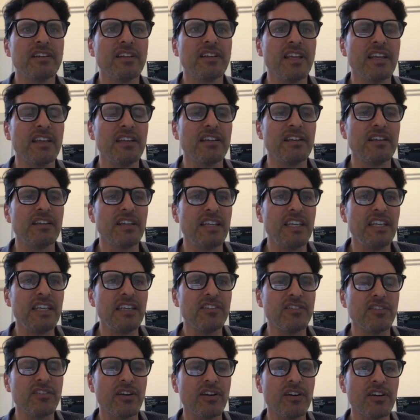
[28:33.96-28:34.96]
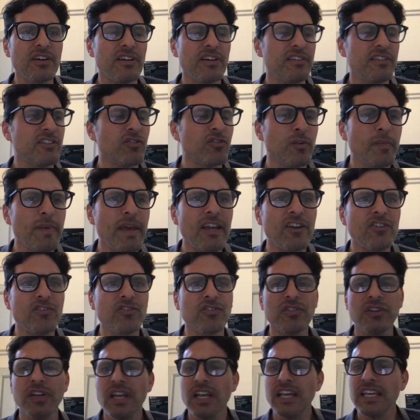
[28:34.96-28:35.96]
and he's our uh, digital
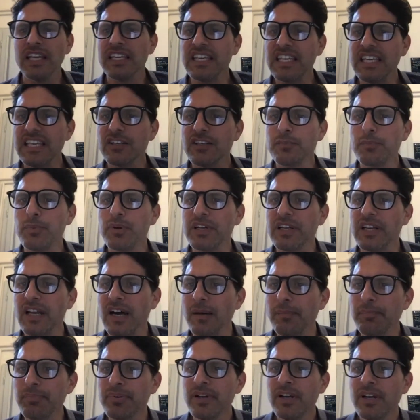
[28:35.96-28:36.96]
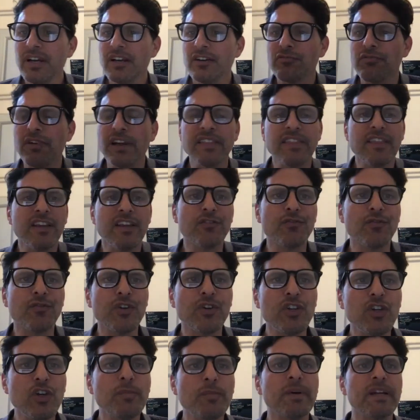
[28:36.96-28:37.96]
manager. He's put it up right there for
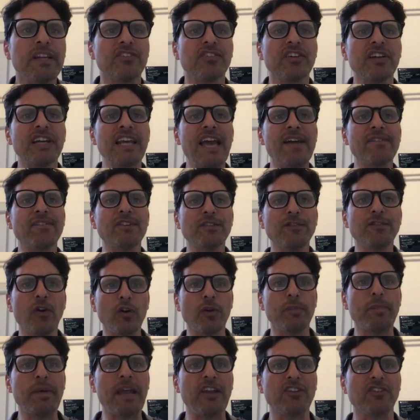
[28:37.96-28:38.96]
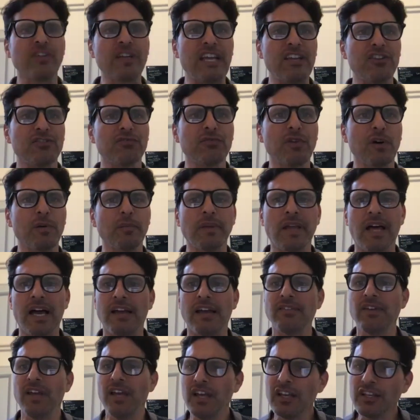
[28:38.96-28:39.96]
you, but it's going to have a devoted page on Ancient Rome Live.
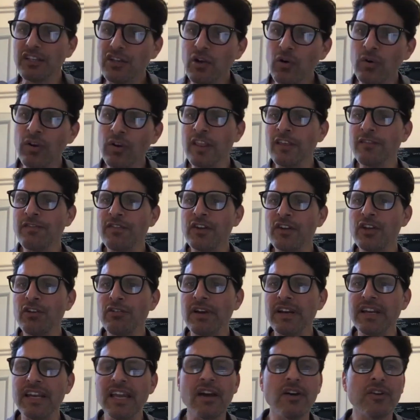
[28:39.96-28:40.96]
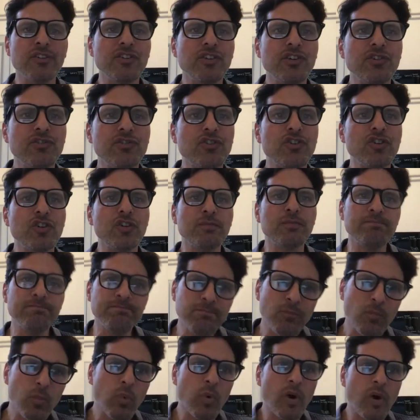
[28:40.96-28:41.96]
Go to that video right now on YouTube,
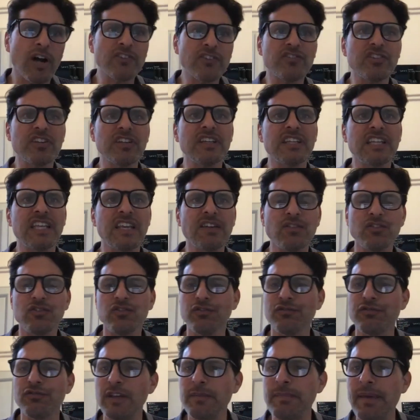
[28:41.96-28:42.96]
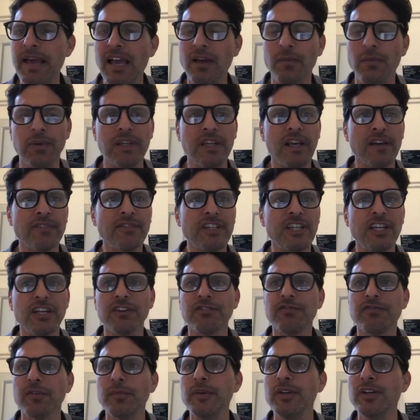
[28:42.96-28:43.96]
watch it, give us your feedback. we love to hear
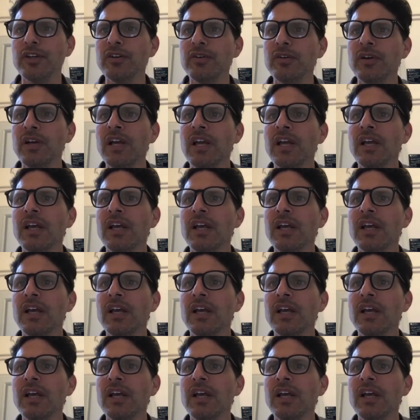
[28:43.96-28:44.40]
from you.